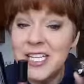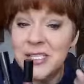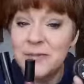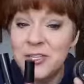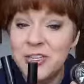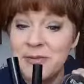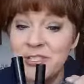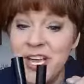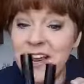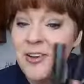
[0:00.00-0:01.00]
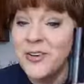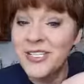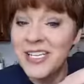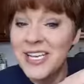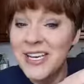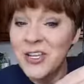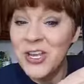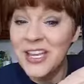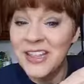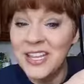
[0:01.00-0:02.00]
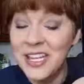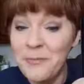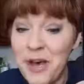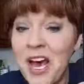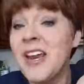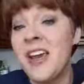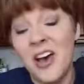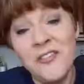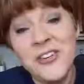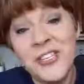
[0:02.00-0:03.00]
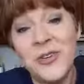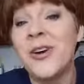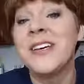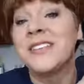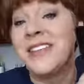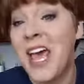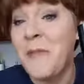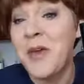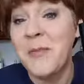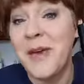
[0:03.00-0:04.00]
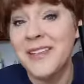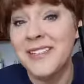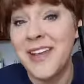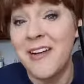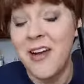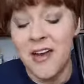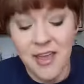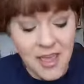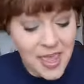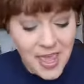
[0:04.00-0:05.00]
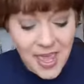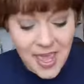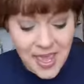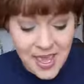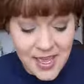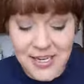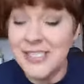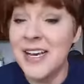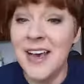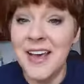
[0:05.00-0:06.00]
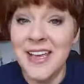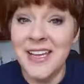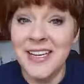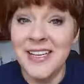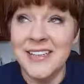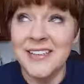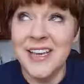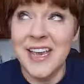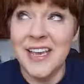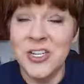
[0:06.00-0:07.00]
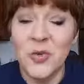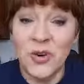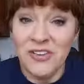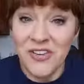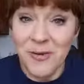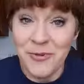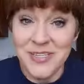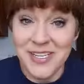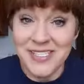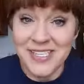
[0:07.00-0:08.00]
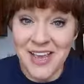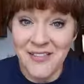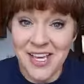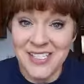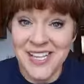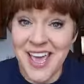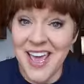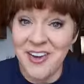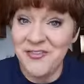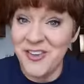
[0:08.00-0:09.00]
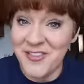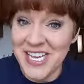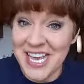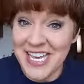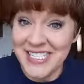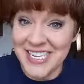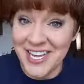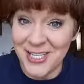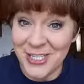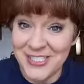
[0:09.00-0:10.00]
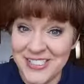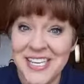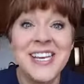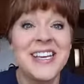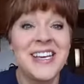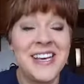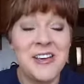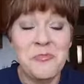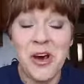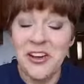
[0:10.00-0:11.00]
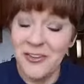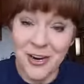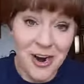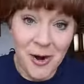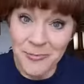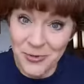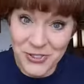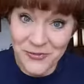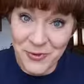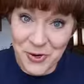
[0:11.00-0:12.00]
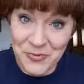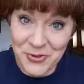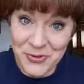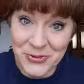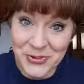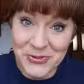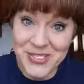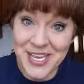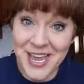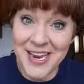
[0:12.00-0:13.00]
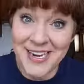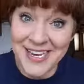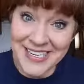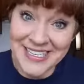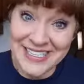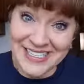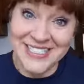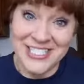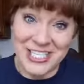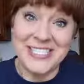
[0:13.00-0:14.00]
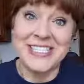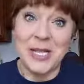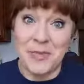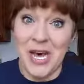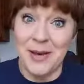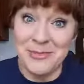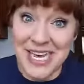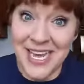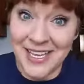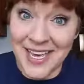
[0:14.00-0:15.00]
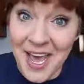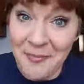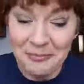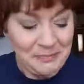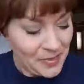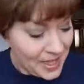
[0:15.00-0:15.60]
Splurge Cream shadows. You get the Lip Hottie of your choice, the Epic Mascara, and it is a 25% savings at $58. By far our most affordable Kudos, and it is just thebomb.com.